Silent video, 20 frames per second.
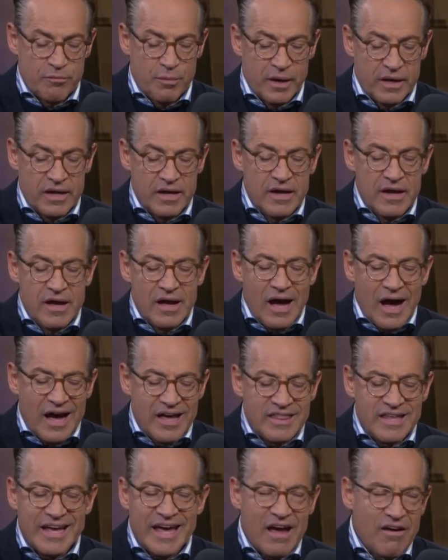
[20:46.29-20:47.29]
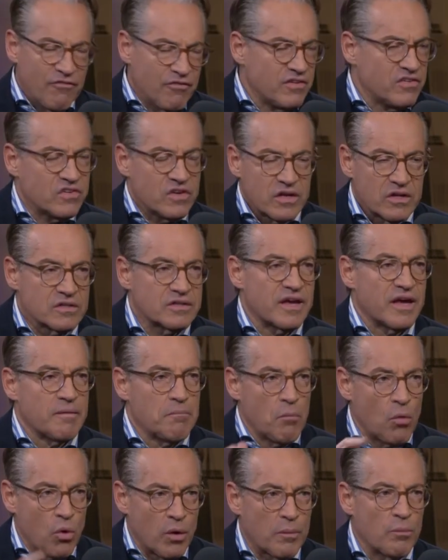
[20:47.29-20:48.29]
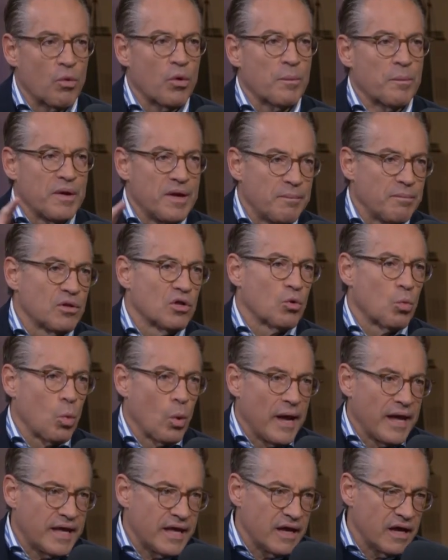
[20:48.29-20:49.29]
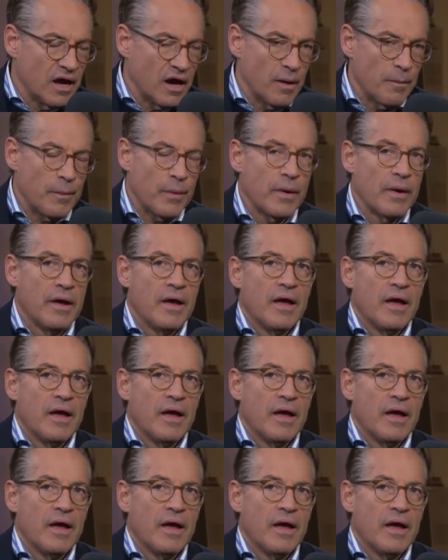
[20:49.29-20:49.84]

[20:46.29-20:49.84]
But I think every single day, more and more people are waking up.